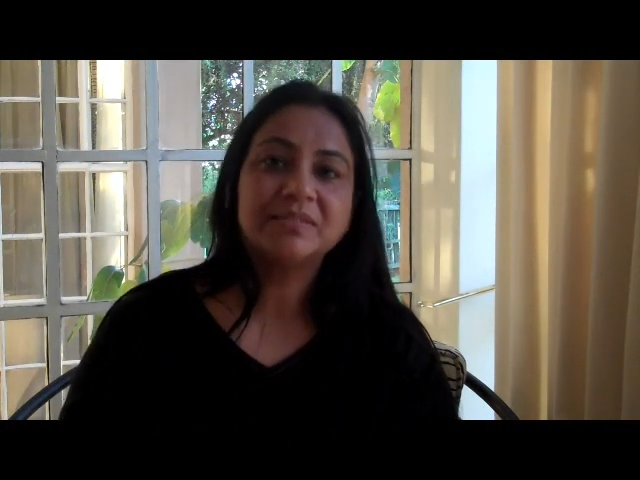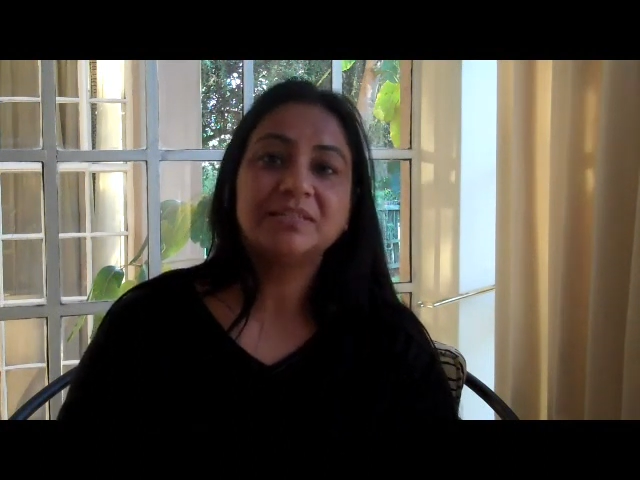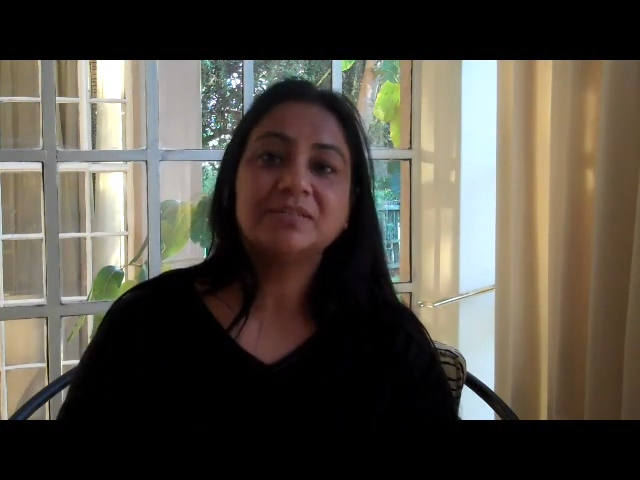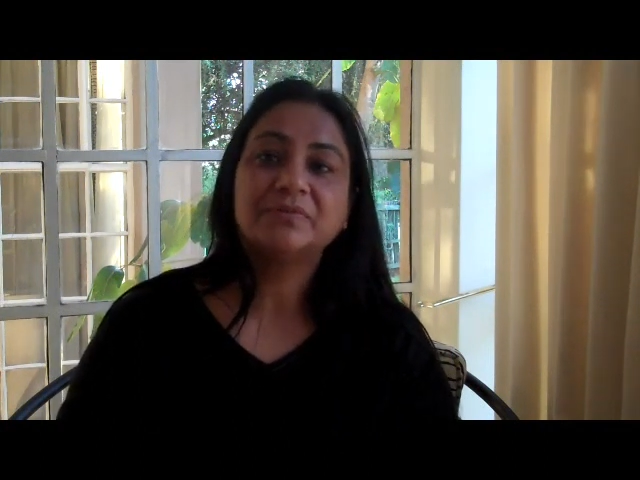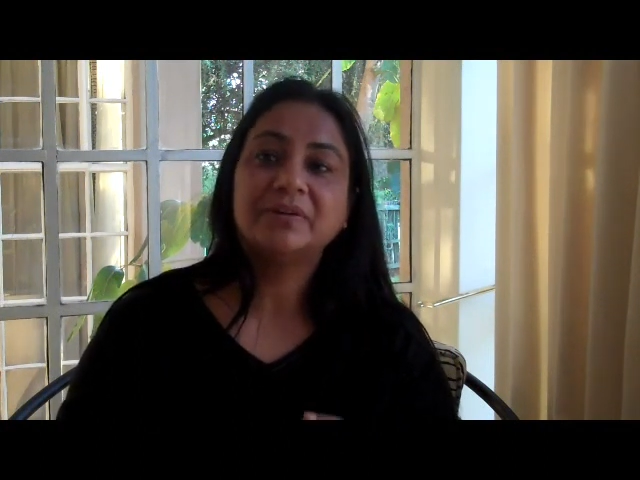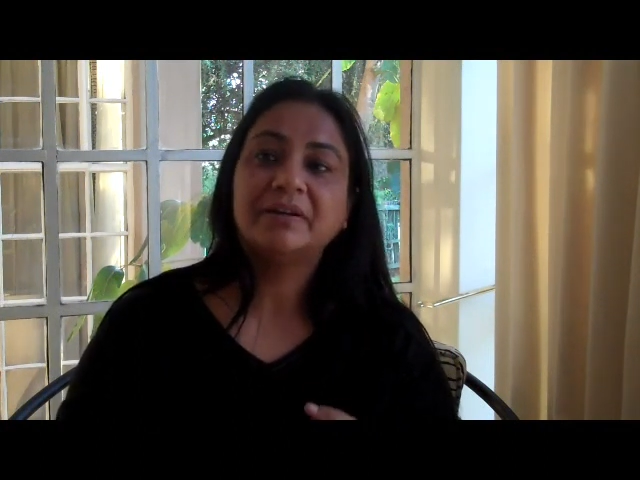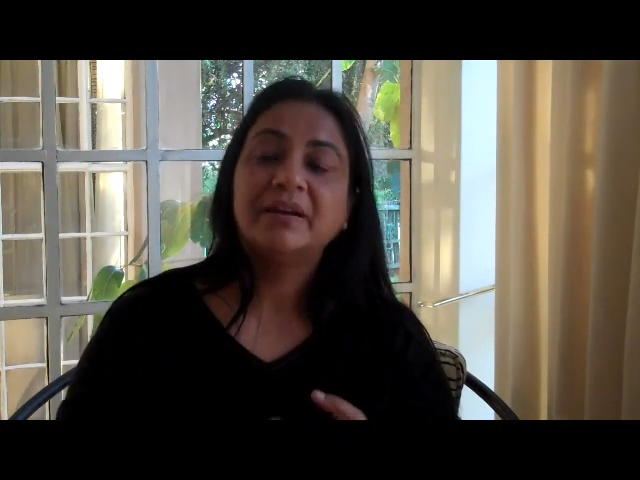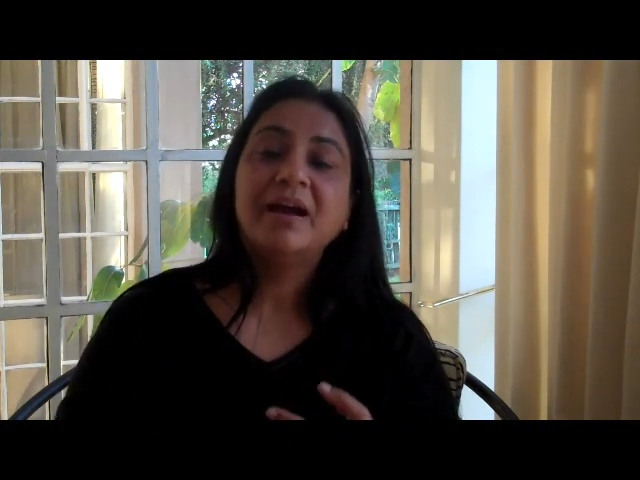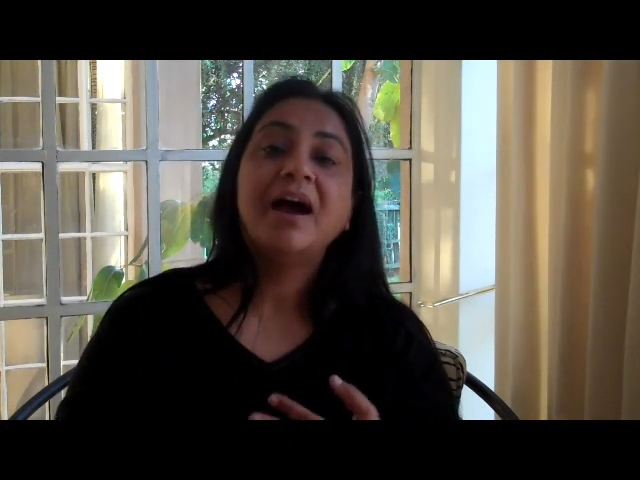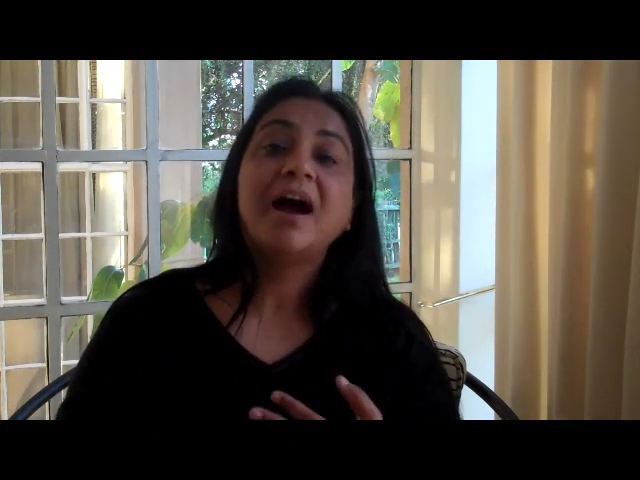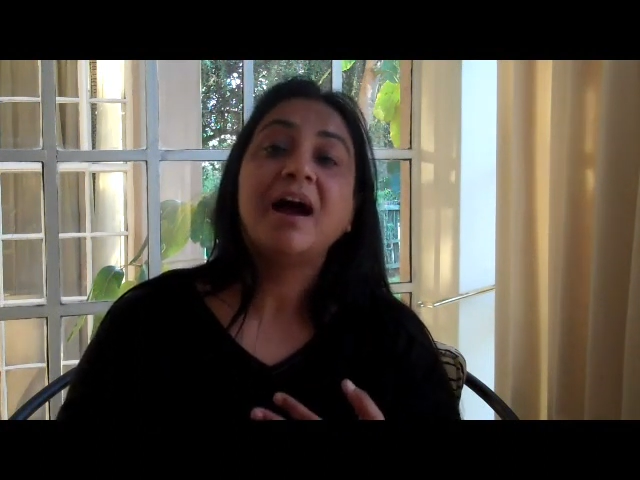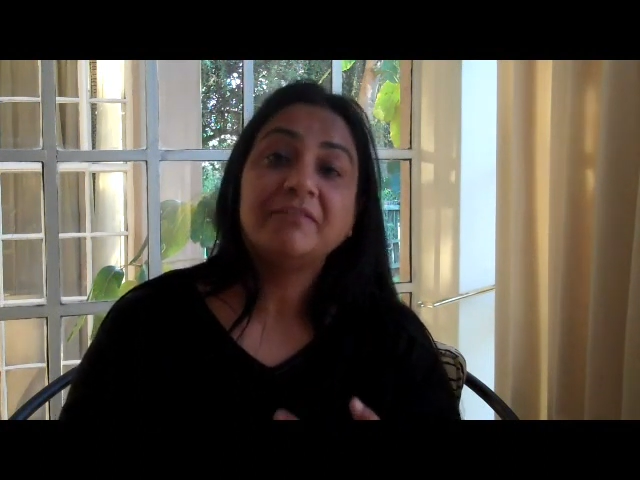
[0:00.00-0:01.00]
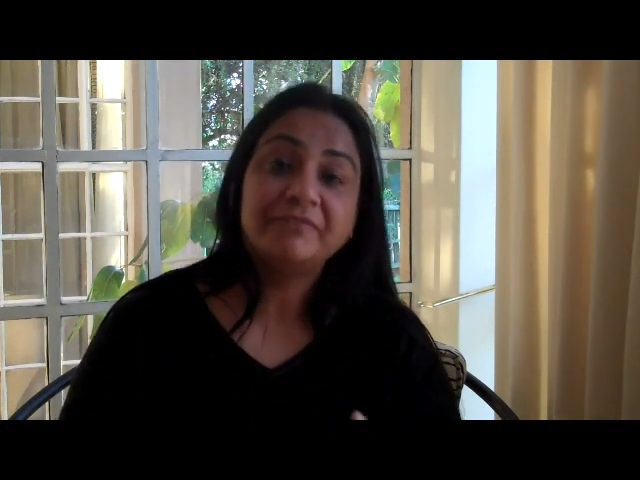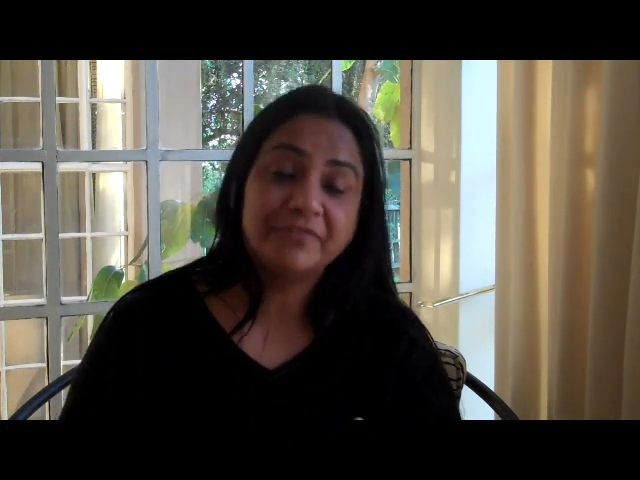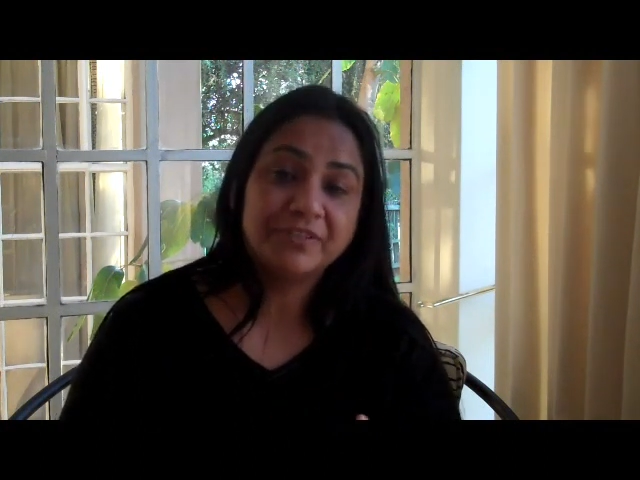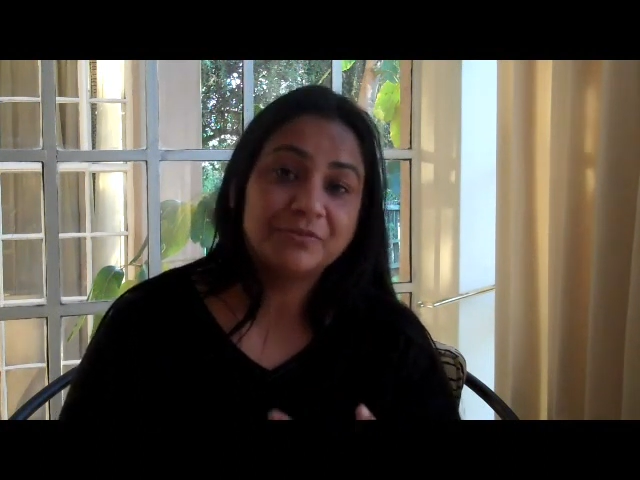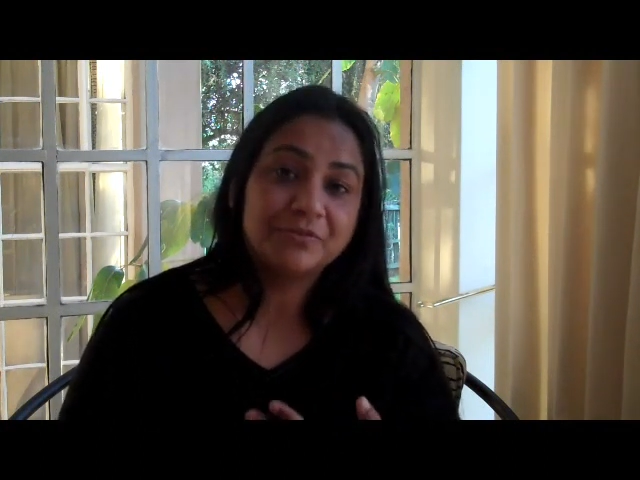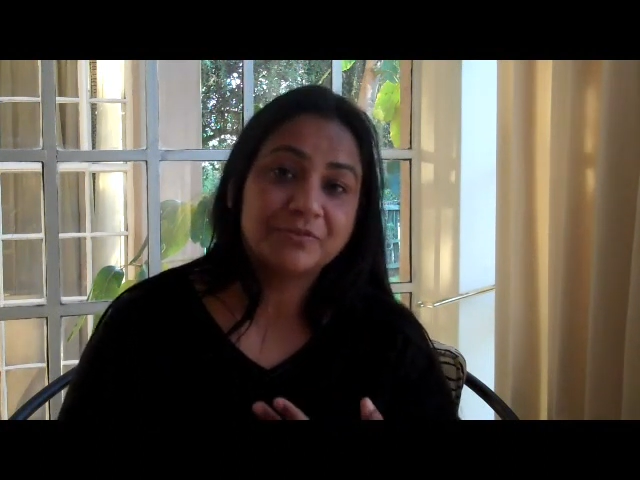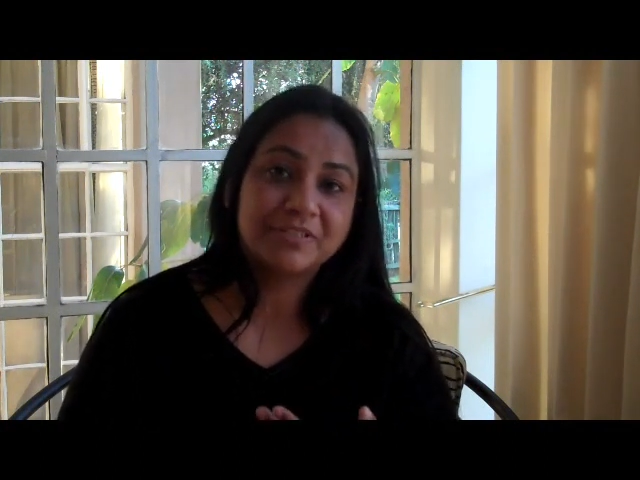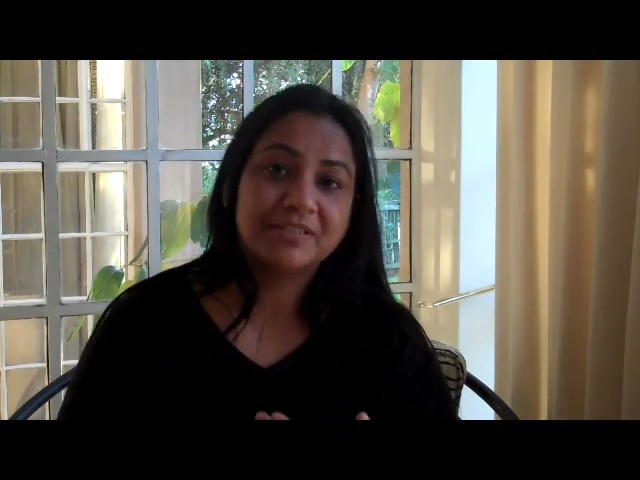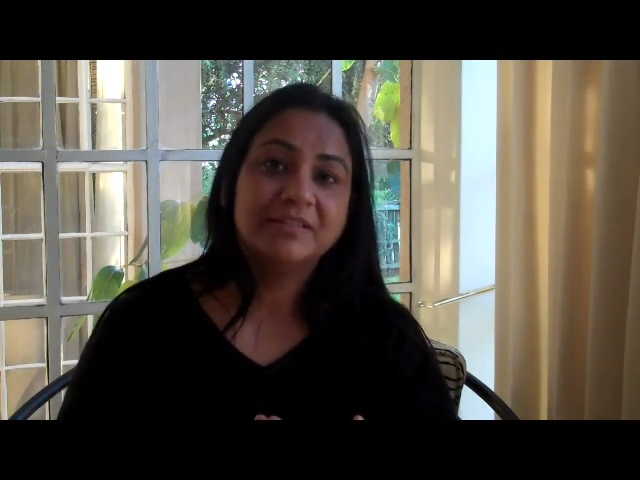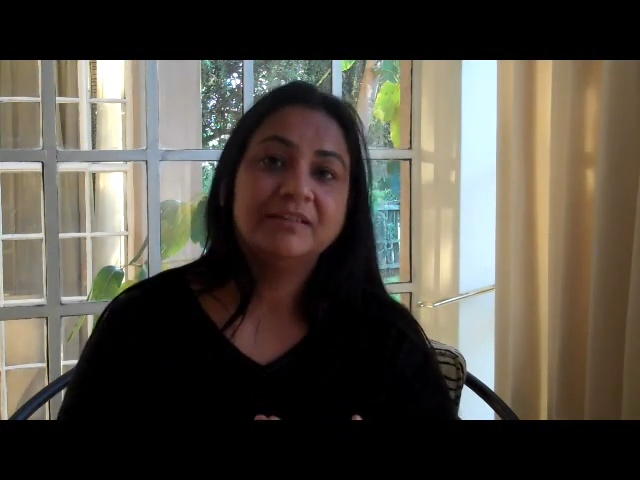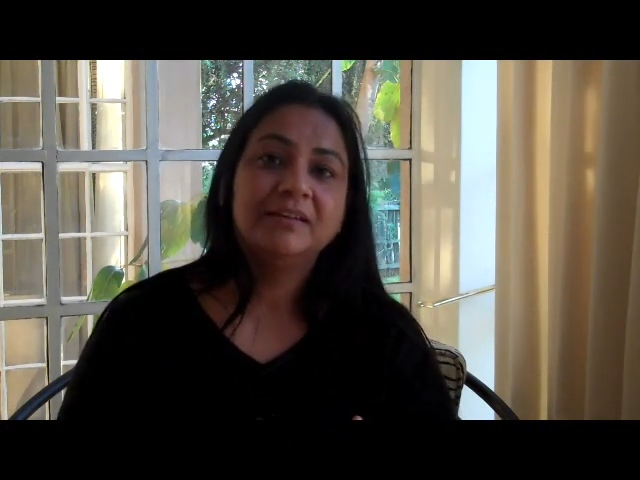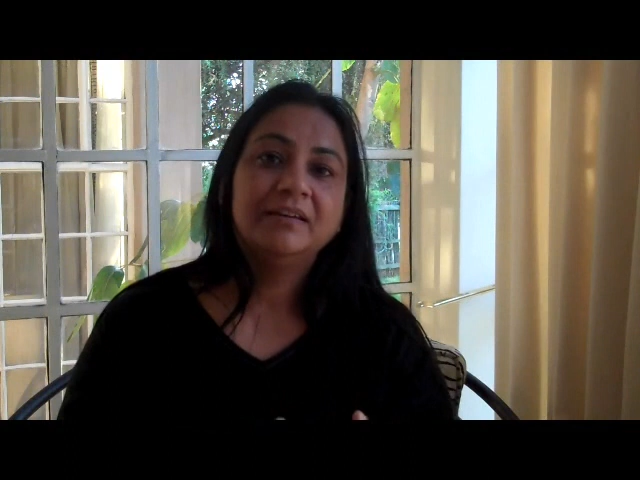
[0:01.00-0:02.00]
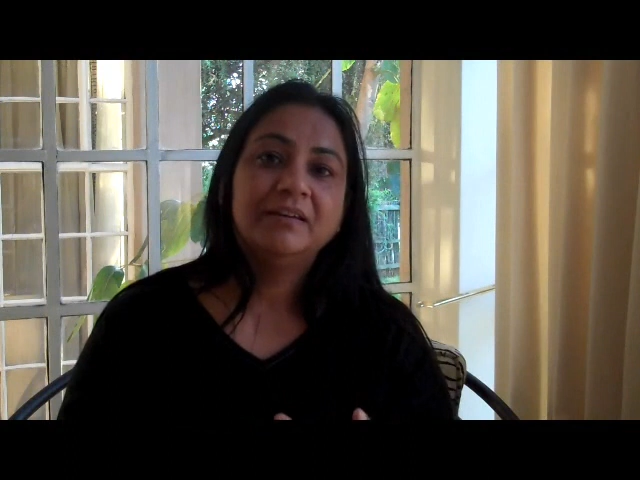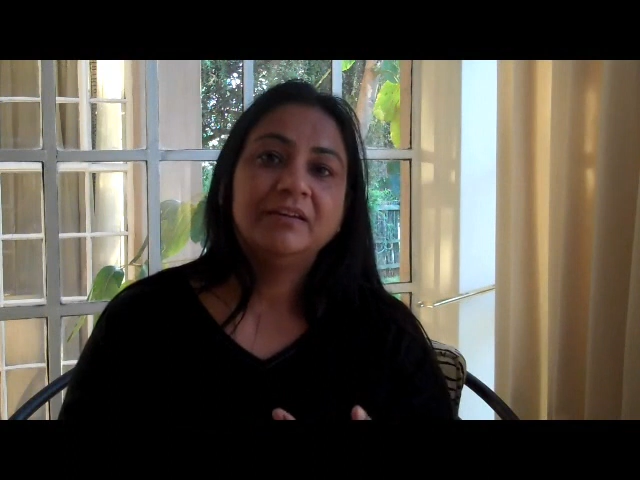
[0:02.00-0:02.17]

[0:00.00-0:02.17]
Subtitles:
these were half widows,